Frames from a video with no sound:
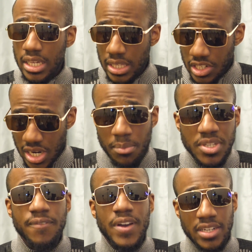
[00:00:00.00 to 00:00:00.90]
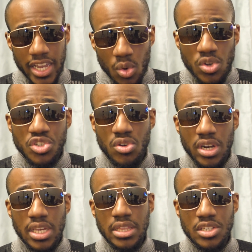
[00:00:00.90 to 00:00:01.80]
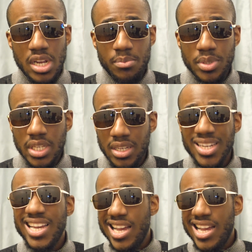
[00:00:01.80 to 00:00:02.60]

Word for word: In the Champions League, Van Dijk was stronger in the Champions League.